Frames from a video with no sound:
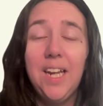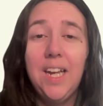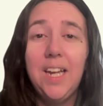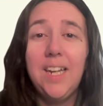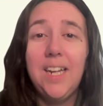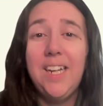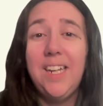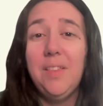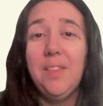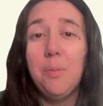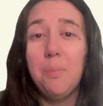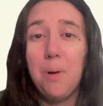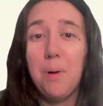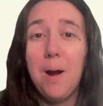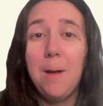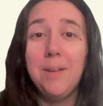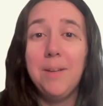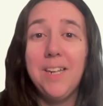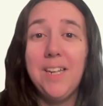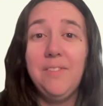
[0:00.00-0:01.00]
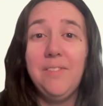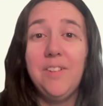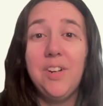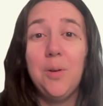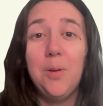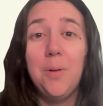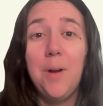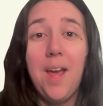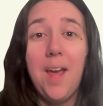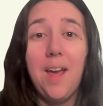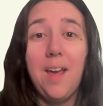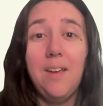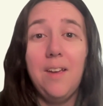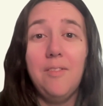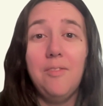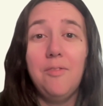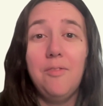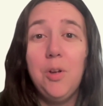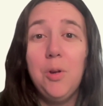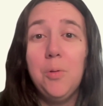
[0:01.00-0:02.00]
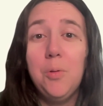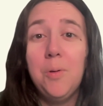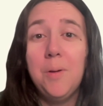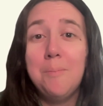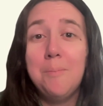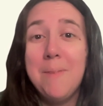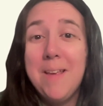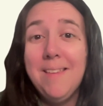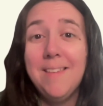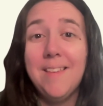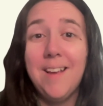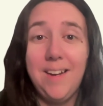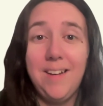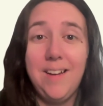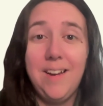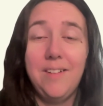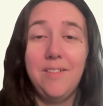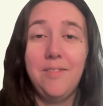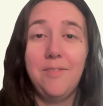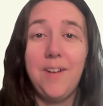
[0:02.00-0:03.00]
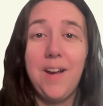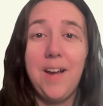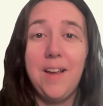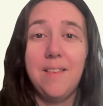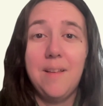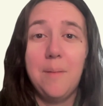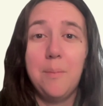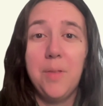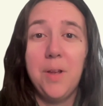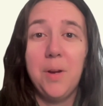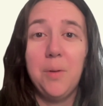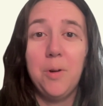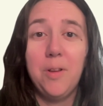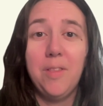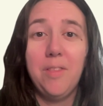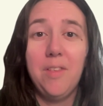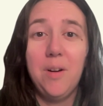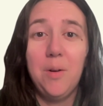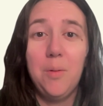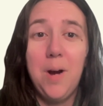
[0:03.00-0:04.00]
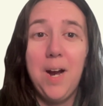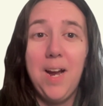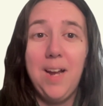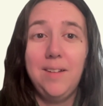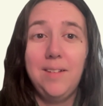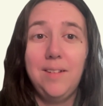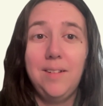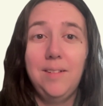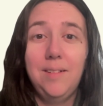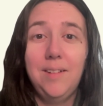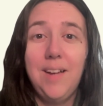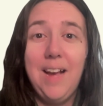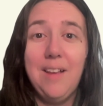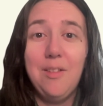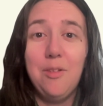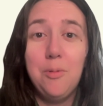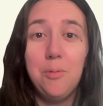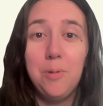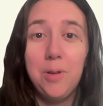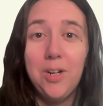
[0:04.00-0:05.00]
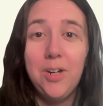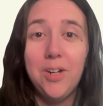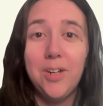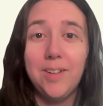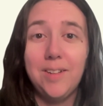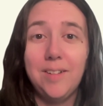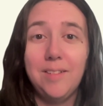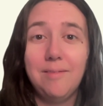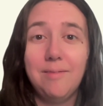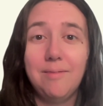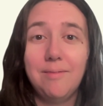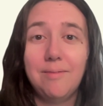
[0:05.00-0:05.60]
it's probably even okay if you misidentify something once in a while as you learn.